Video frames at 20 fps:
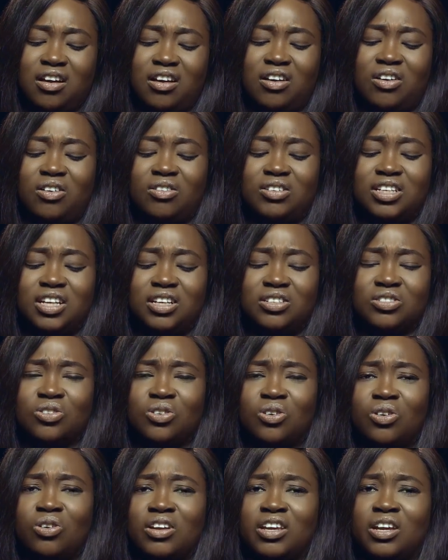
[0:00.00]
Oh,
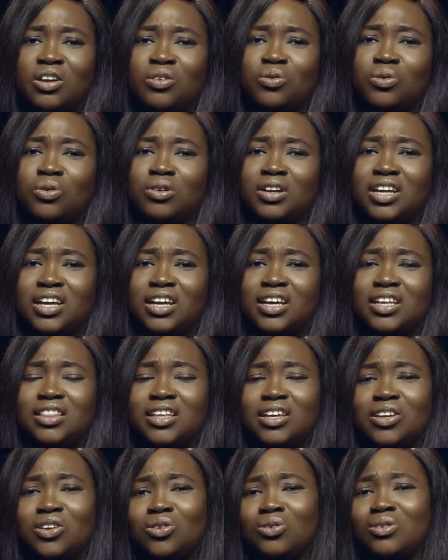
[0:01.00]
underscore, care.
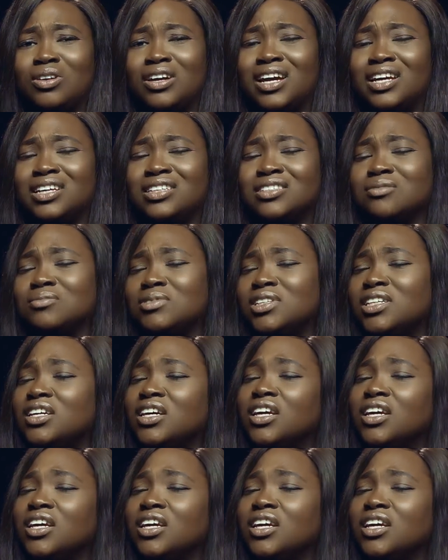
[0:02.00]
Thank you, guys.